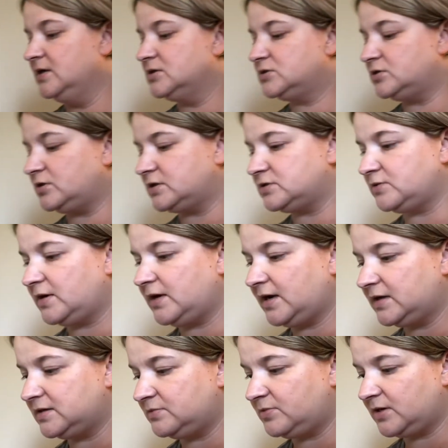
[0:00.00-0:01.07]
So that's why I
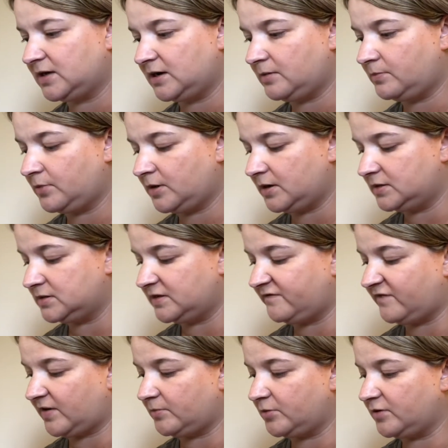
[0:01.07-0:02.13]
had to pick up the
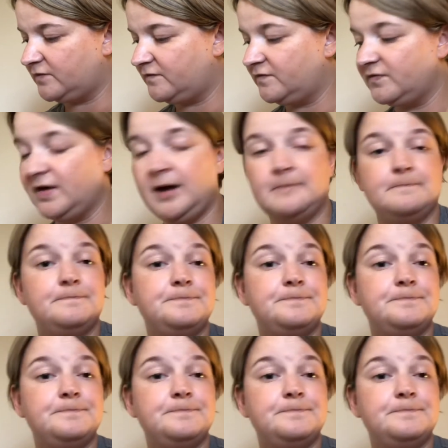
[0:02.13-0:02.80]
fabric for that.